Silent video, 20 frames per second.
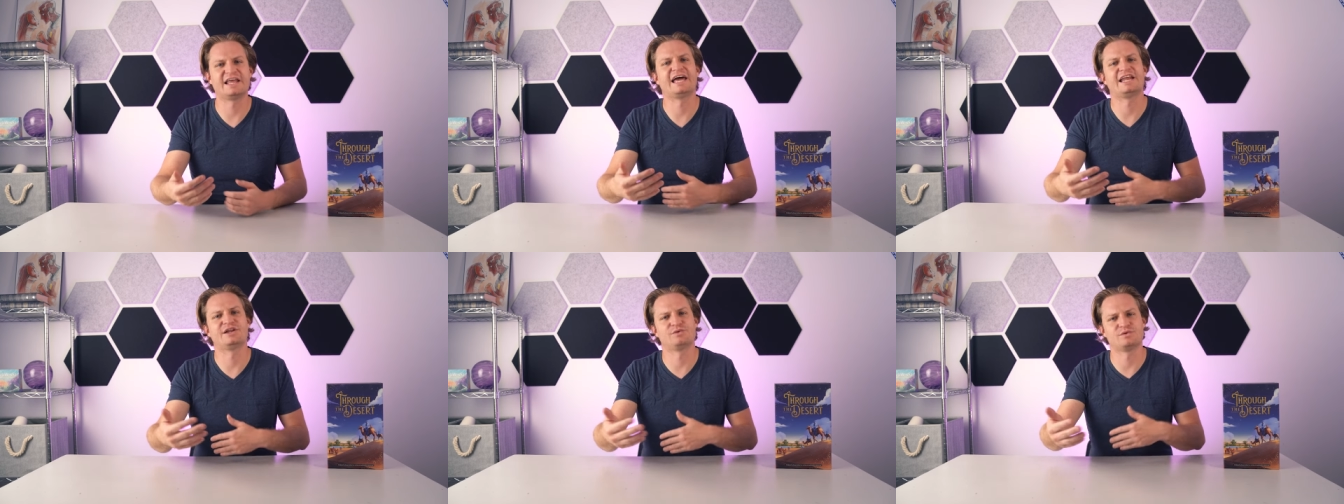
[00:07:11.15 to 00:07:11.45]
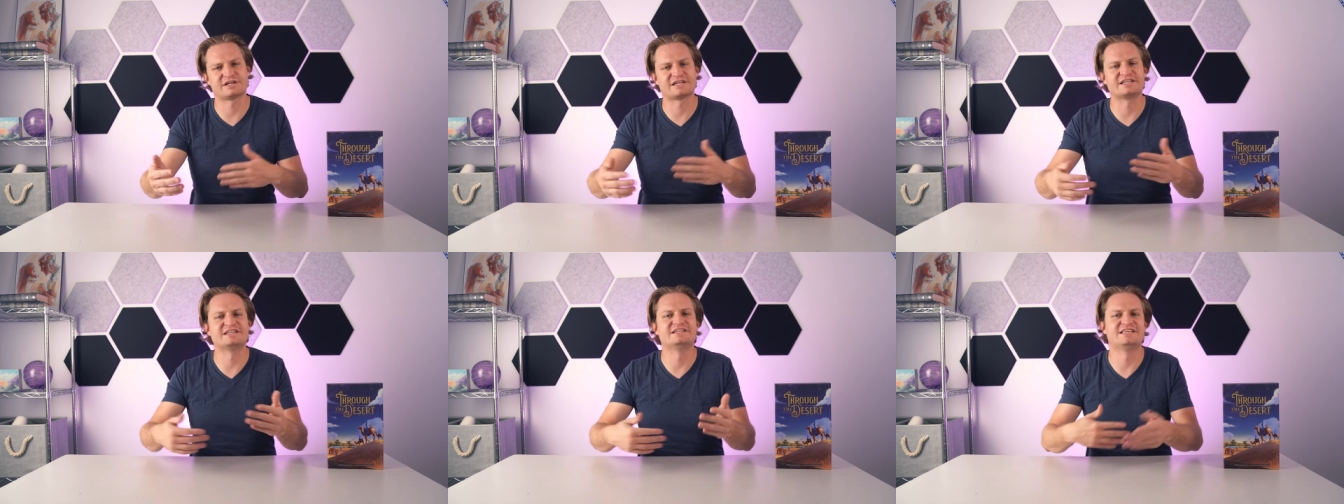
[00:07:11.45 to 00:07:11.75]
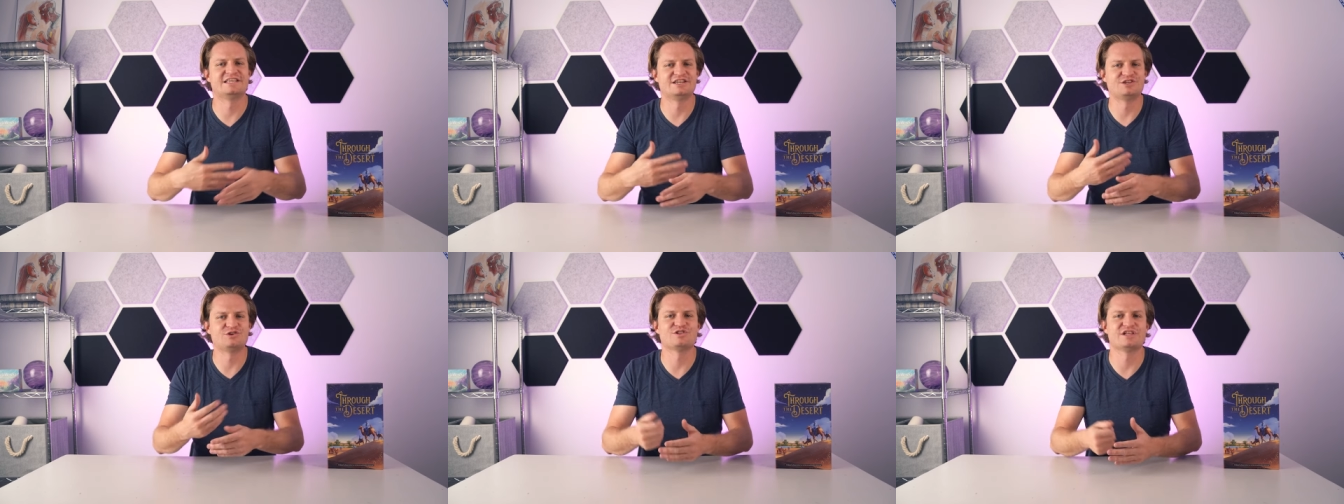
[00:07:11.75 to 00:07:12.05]
and it will
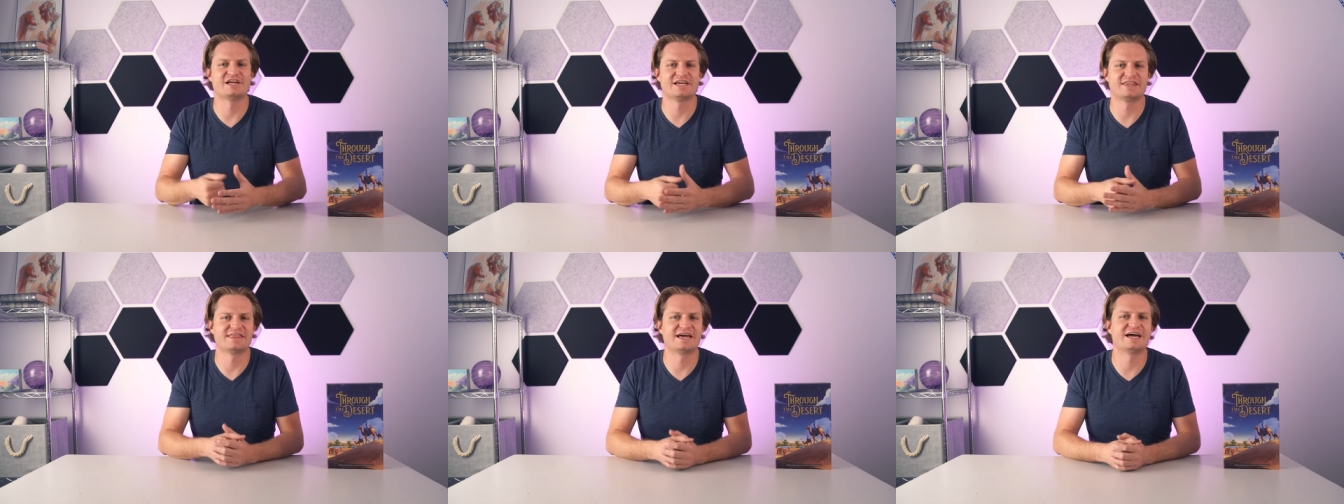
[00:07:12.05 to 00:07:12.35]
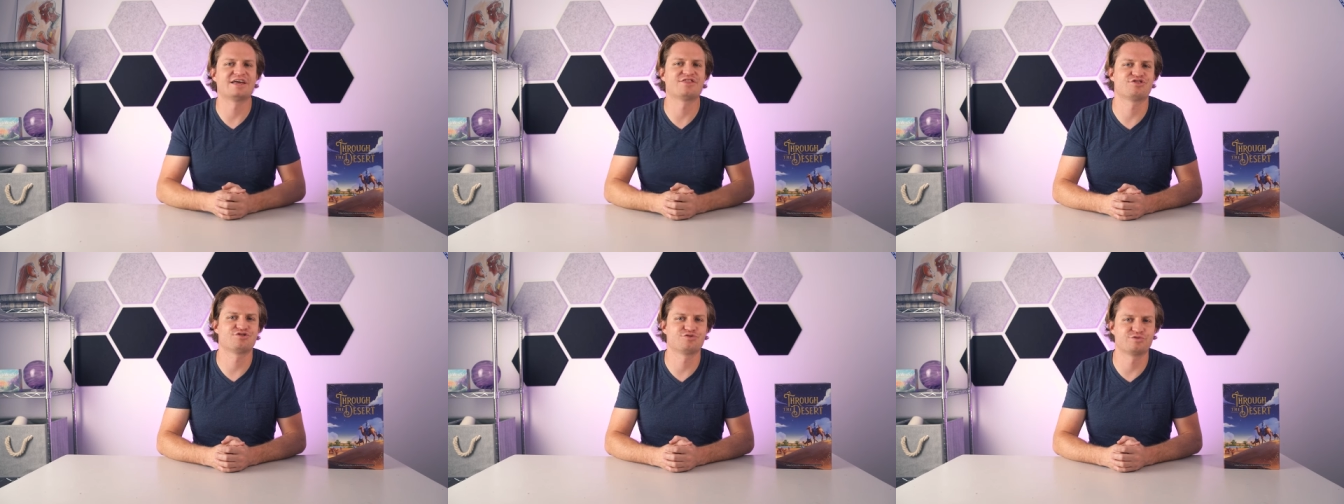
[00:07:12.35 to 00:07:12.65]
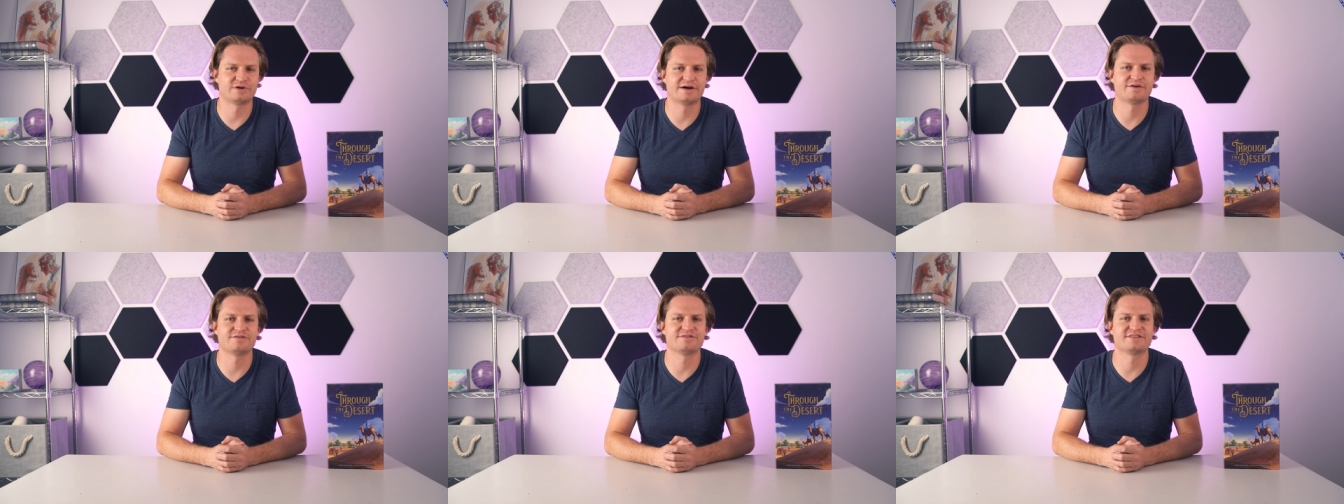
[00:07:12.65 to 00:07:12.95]
continue like that
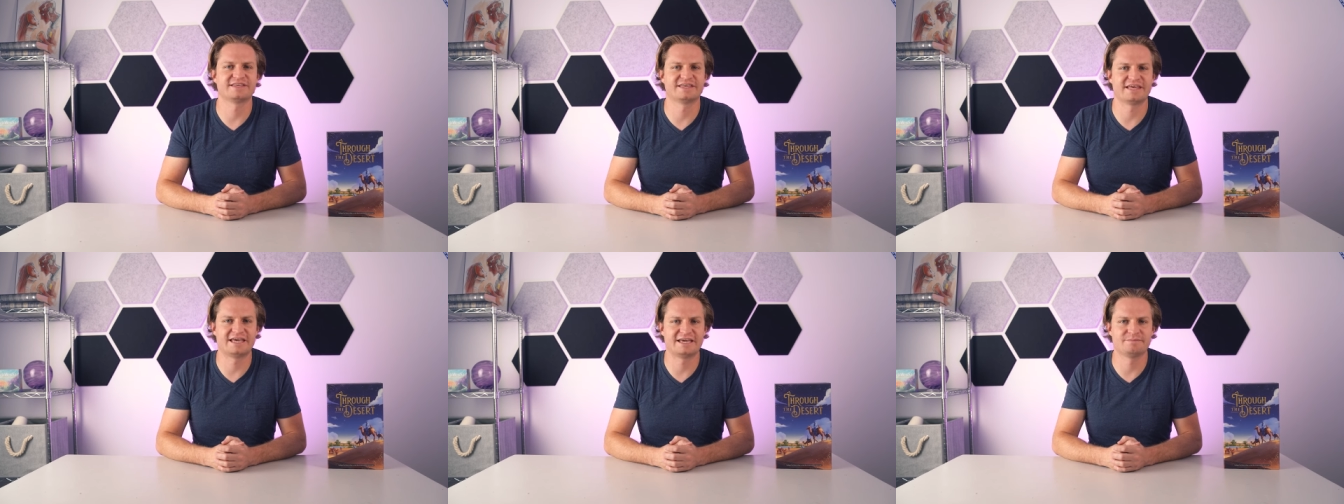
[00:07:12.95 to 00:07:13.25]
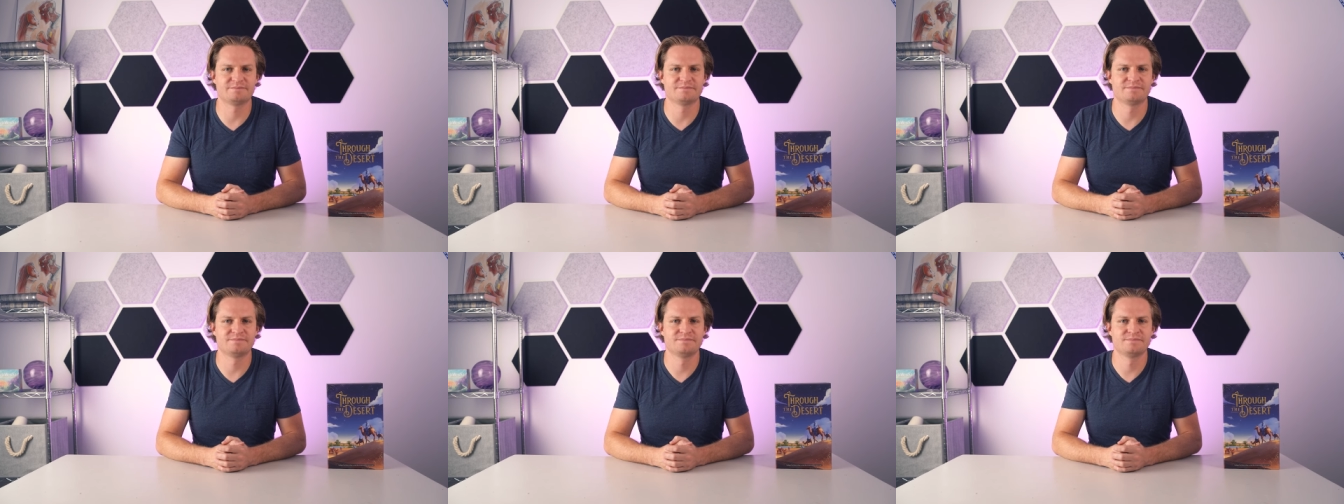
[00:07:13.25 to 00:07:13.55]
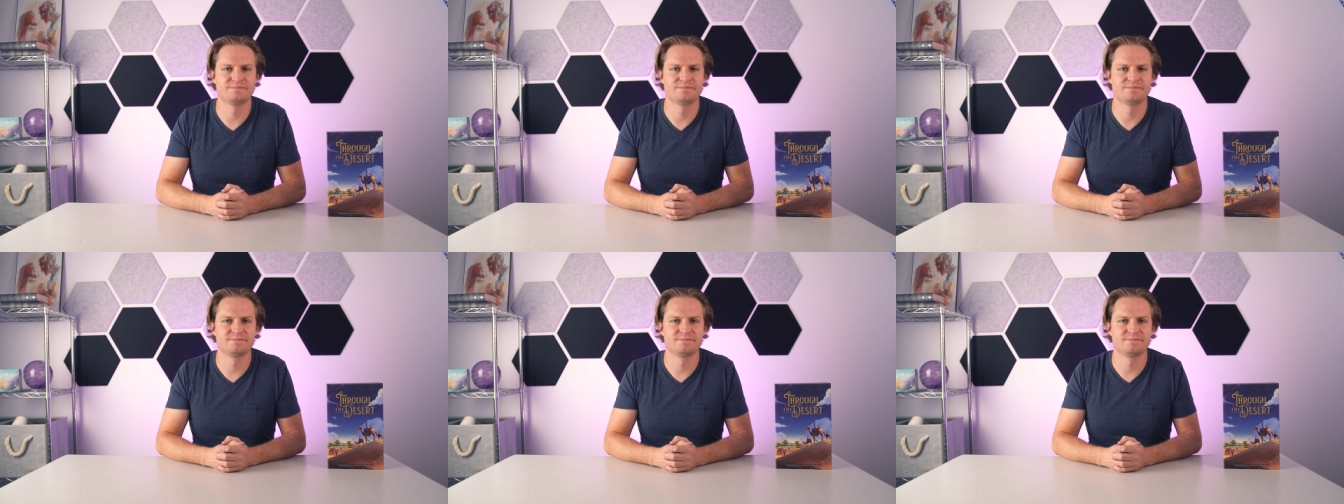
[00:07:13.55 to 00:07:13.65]
throughout the game.